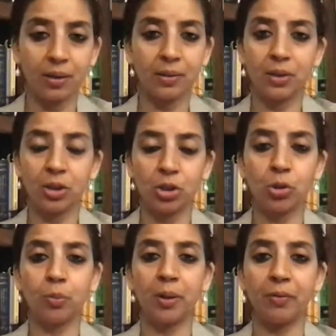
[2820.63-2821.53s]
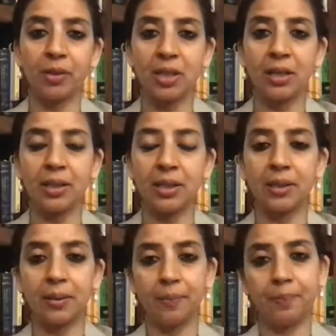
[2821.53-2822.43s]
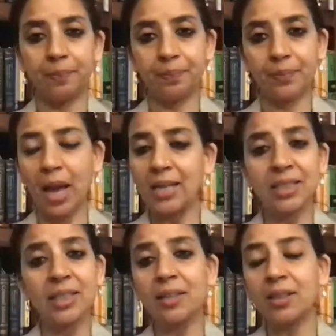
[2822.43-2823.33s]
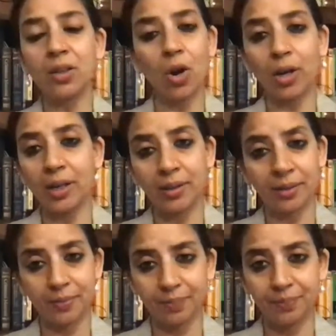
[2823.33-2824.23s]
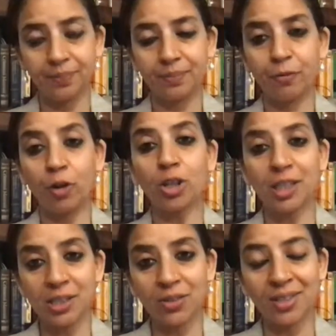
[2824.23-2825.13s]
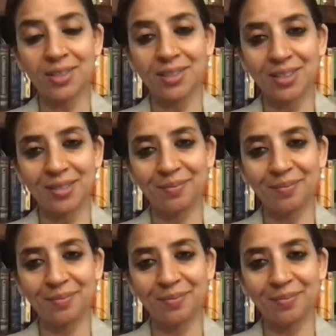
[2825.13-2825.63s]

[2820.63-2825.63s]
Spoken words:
it should be facilitated. I see nothing wrong in it for these reasons.